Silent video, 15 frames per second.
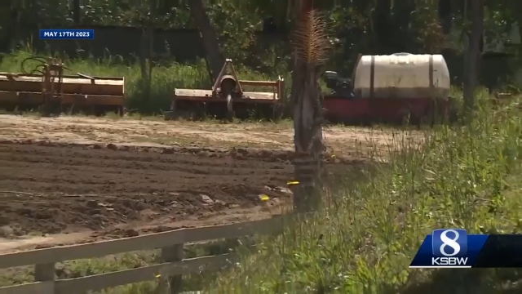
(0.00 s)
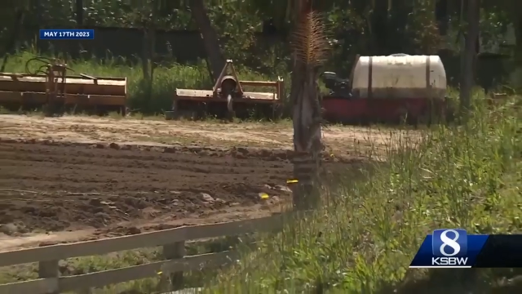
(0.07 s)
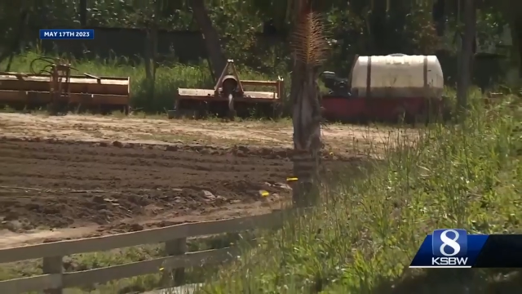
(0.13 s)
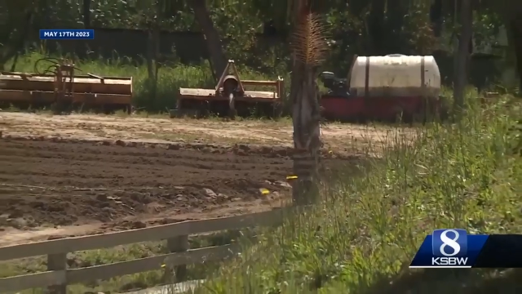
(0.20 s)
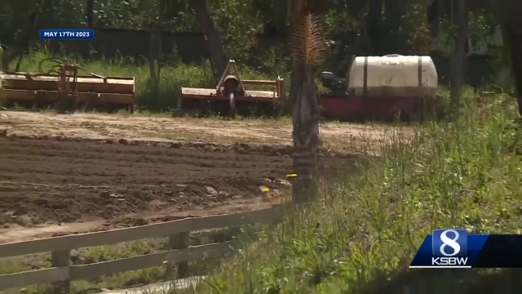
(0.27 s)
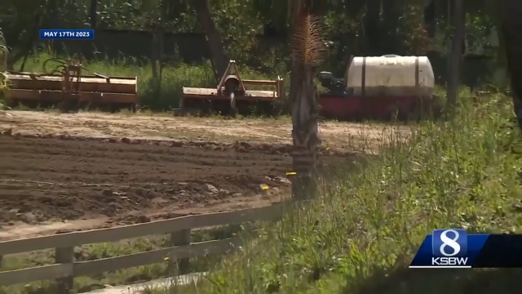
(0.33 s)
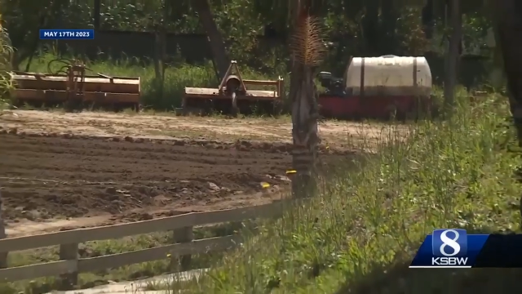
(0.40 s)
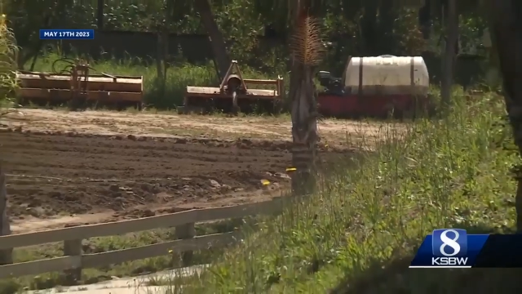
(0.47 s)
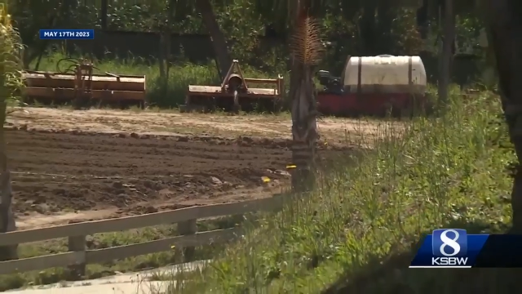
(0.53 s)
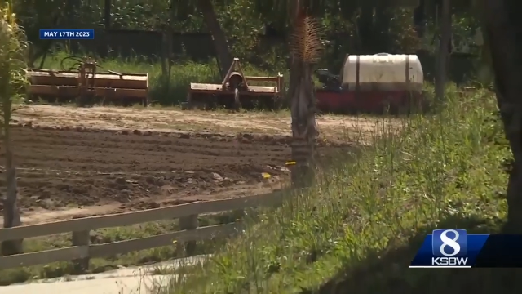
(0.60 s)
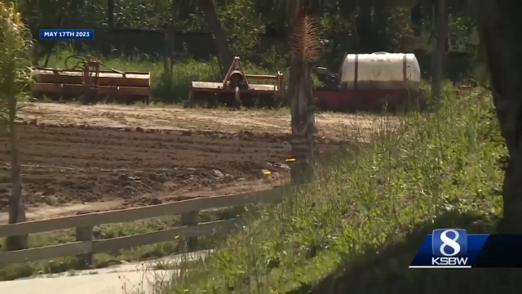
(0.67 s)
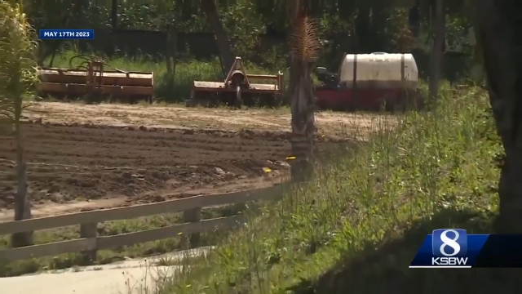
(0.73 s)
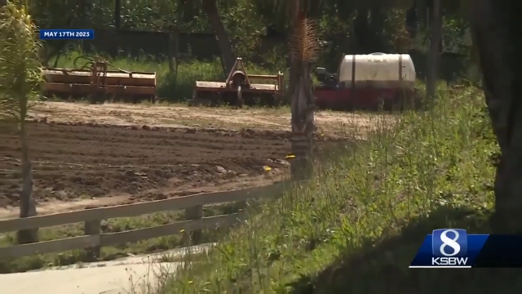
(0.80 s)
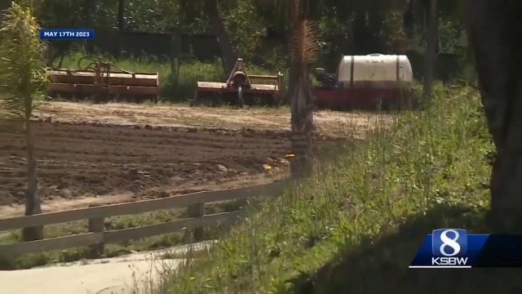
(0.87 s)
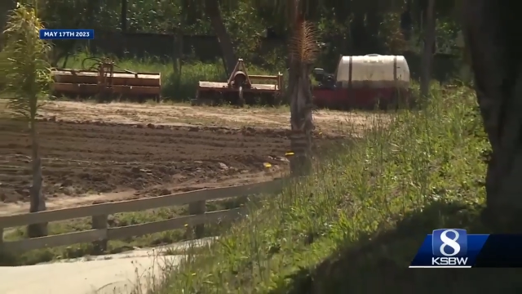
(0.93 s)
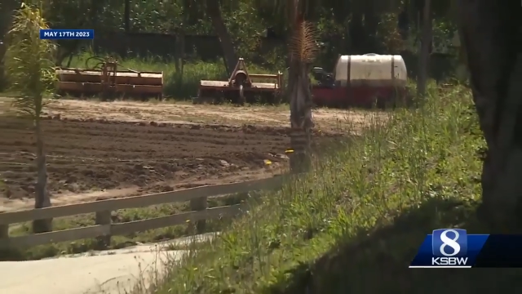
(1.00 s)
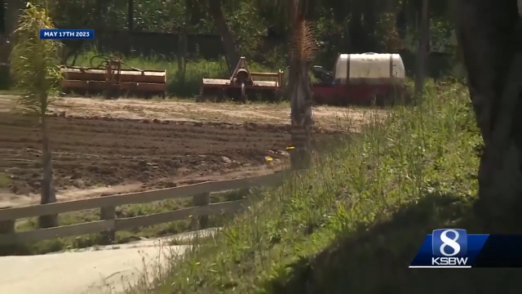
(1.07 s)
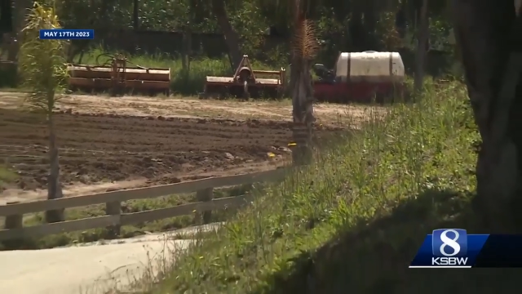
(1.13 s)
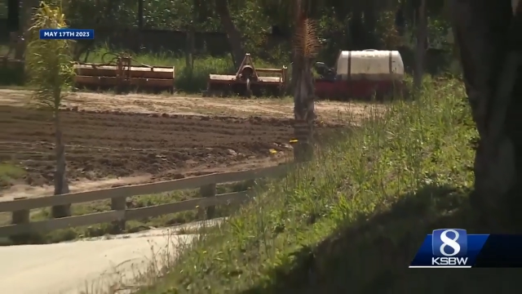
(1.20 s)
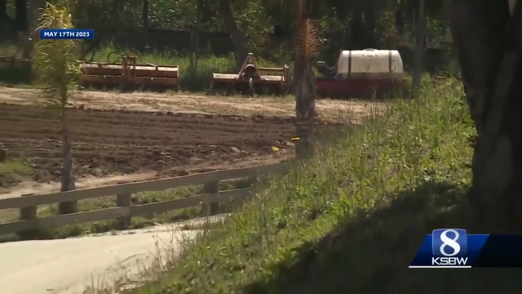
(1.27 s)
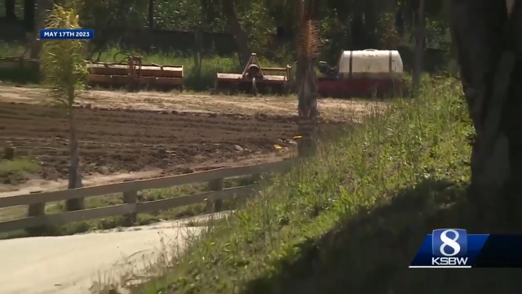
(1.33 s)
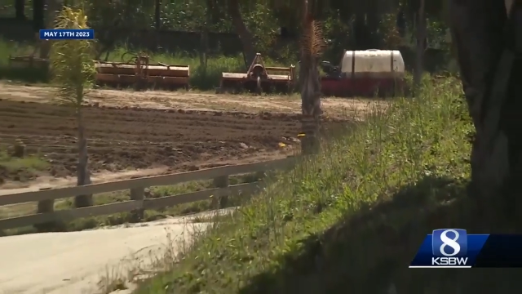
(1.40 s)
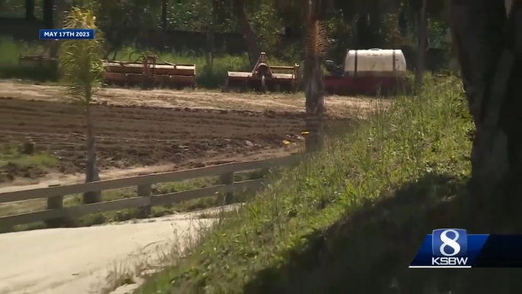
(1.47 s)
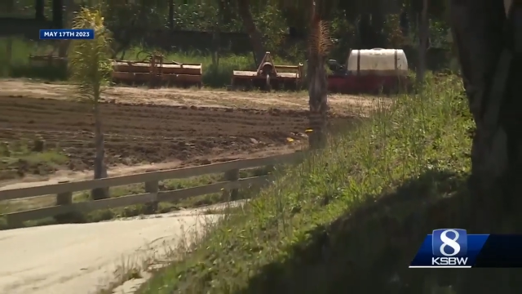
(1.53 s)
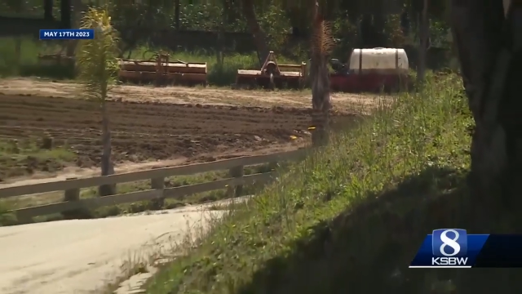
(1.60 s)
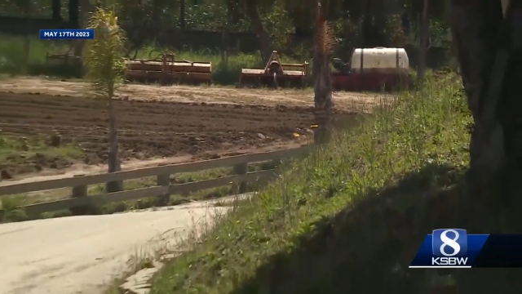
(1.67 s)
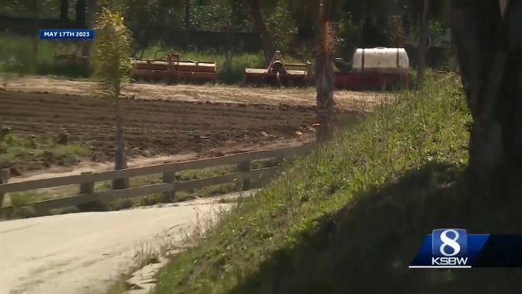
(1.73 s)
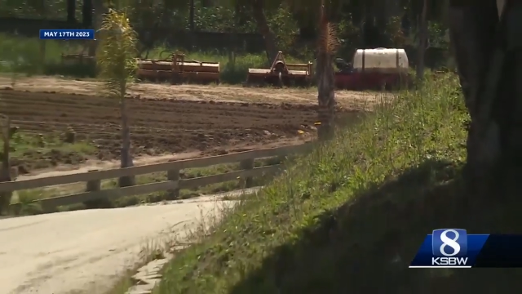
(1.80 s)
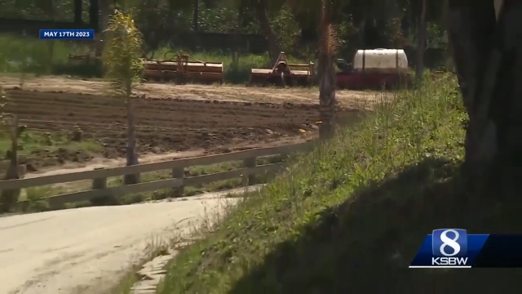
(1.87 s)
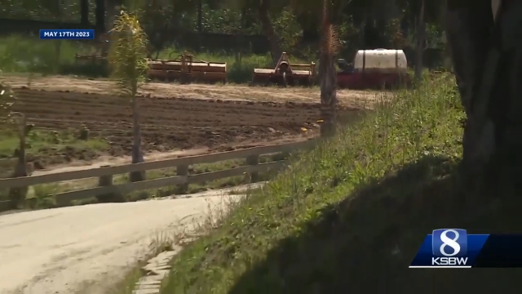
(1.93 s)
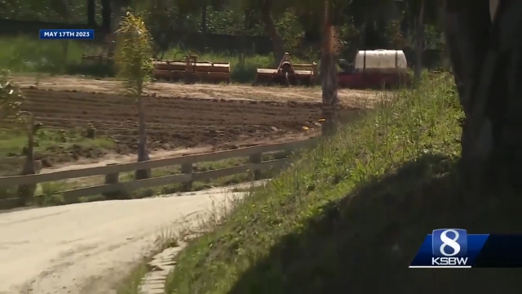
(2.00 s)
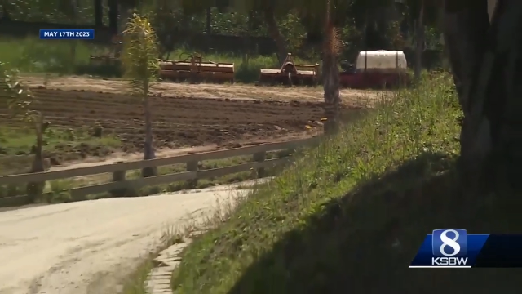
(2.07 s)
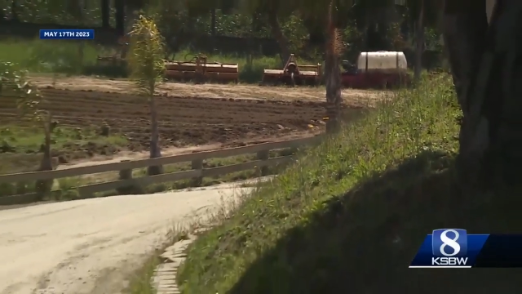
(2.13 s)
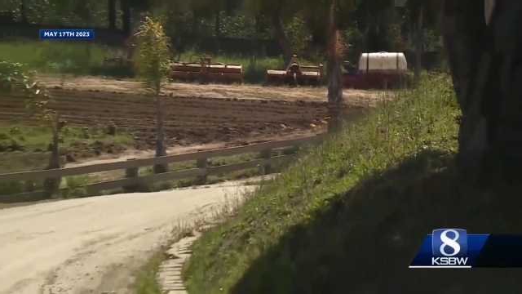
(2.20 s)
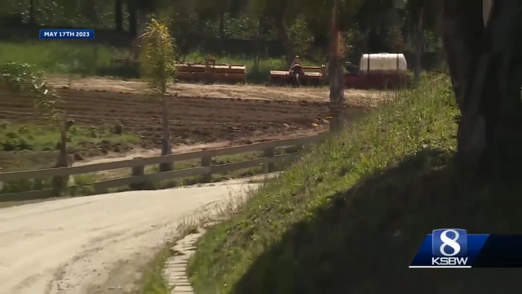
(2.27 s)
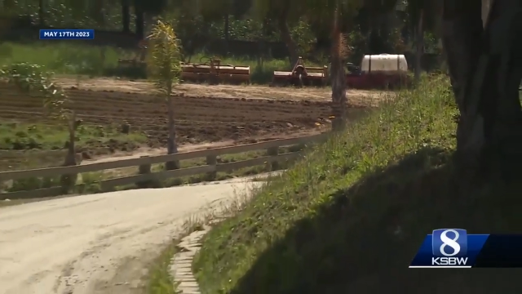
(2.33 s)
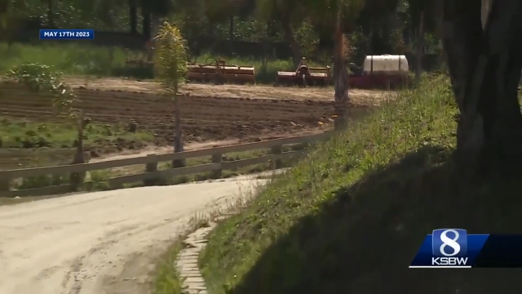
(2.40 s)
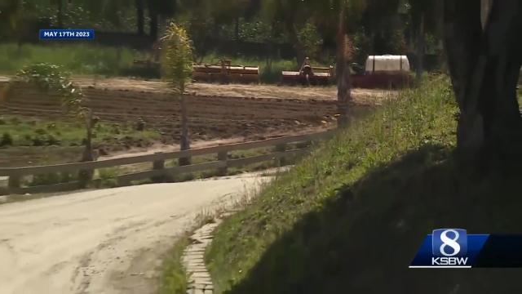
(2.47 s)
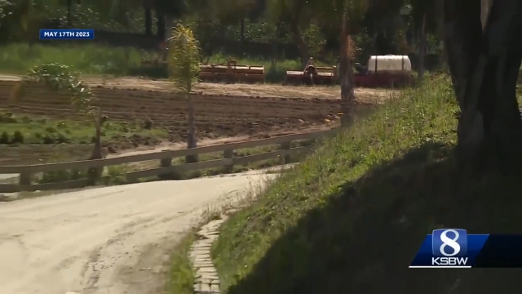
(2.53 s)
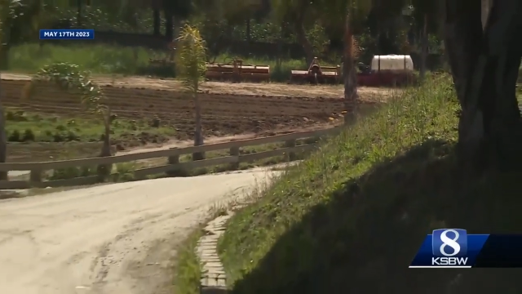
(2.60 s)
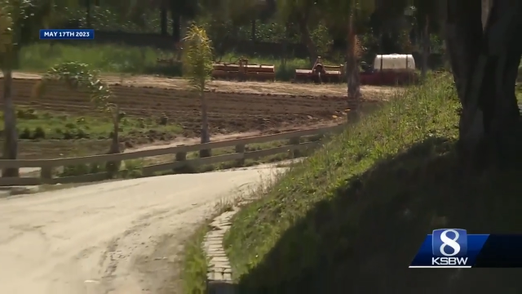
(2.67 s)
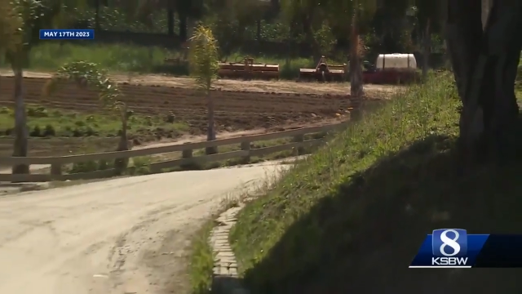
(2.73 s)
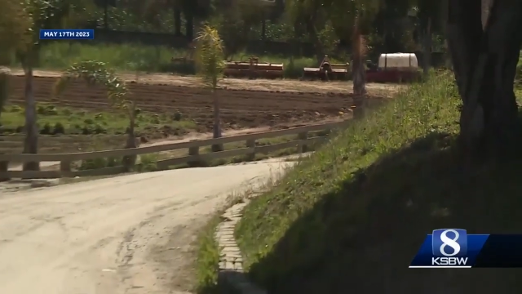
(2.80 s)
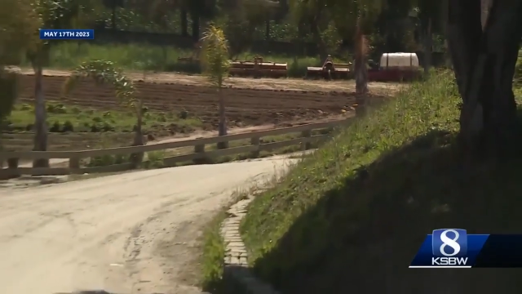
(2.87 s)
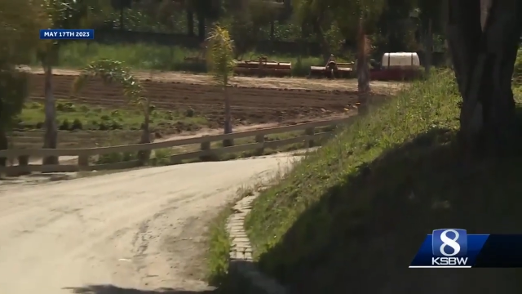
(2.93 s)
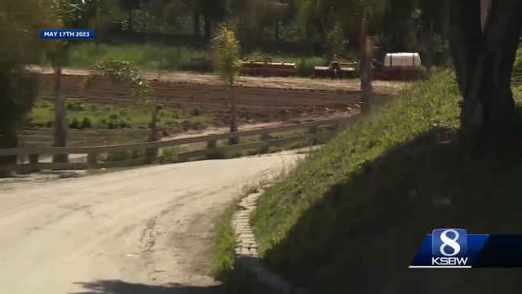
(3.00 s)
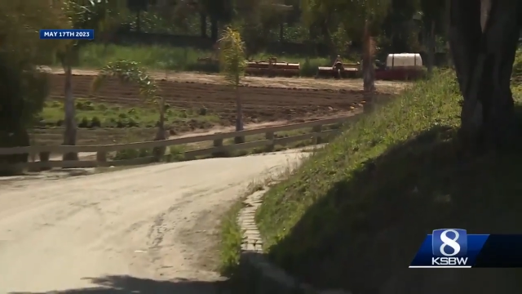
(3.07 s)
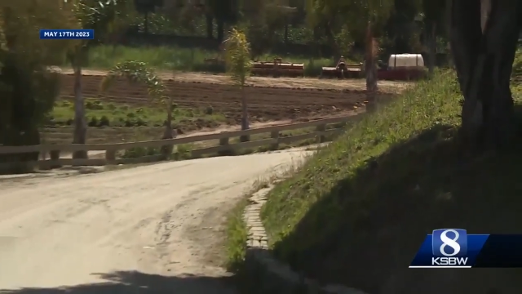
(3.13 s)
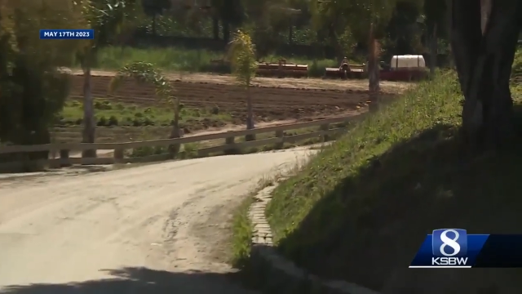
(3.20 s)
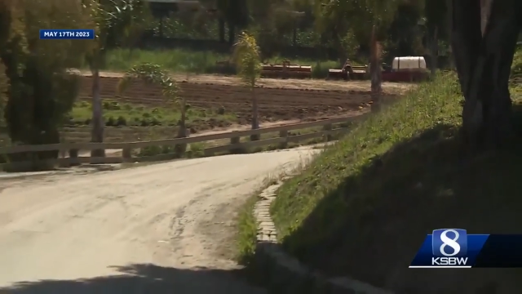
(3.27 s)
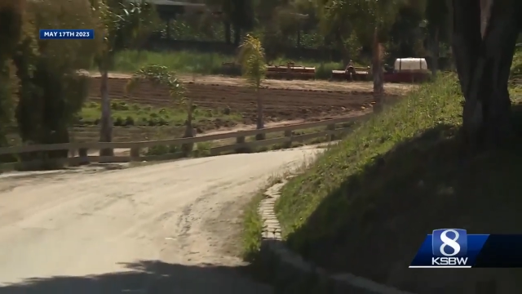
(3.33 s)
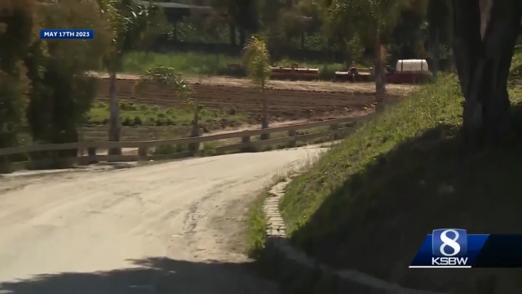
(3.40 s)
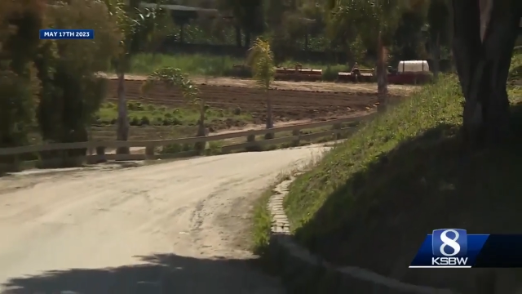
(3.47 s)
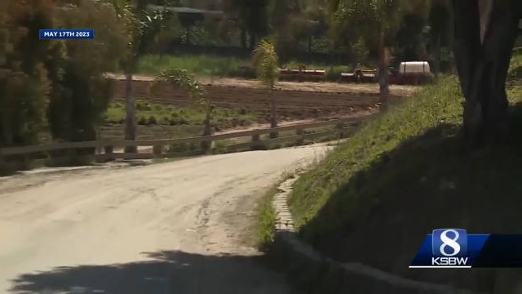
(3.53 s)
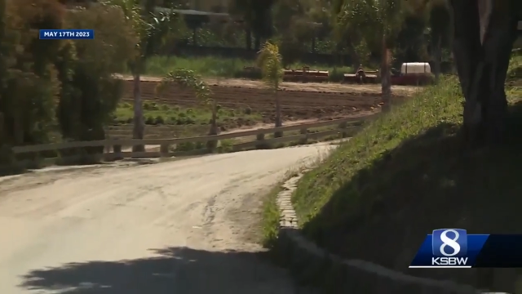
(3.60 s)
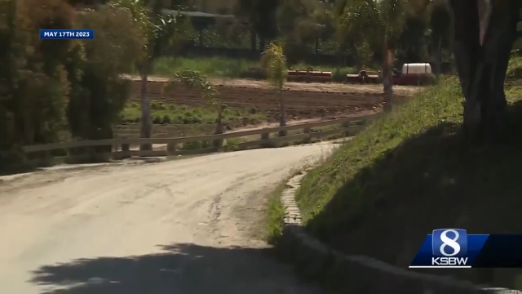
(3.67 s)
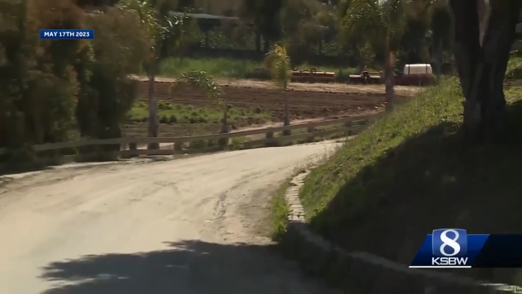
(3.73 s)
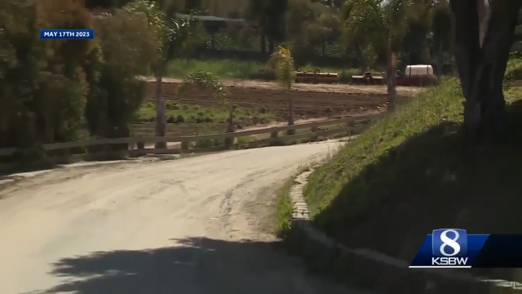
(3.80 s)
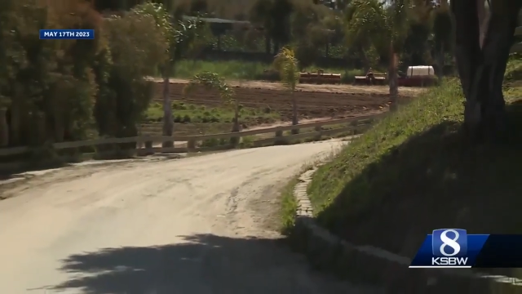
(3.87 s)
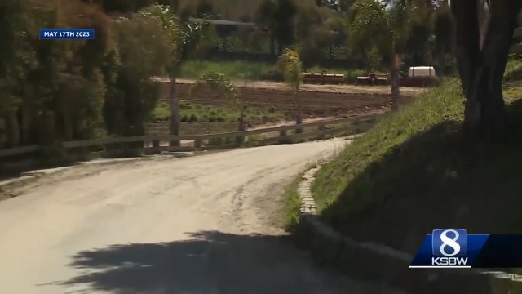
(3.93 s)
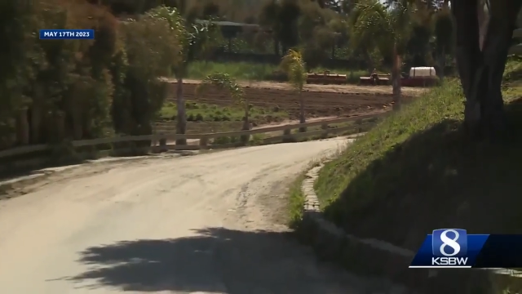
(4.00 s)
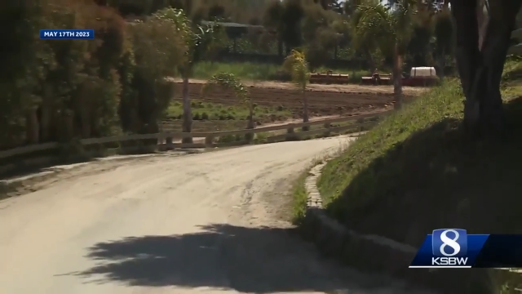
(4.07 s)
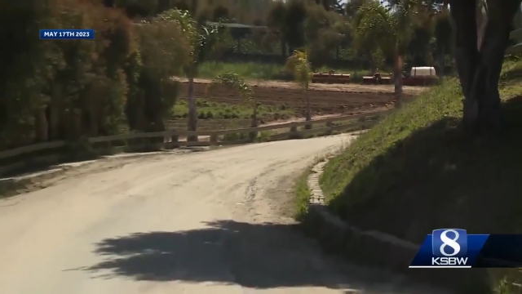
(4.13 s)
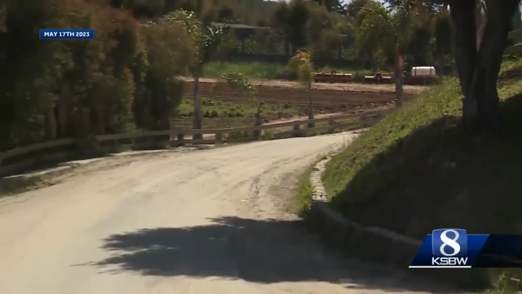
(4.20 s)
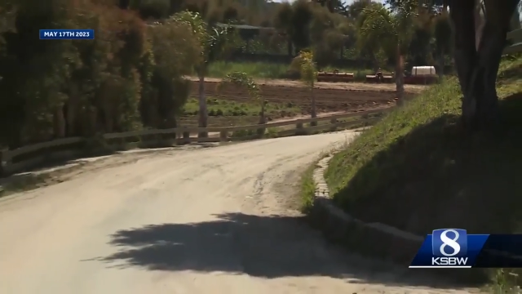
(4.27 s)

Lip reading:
[unreadable: no face in view]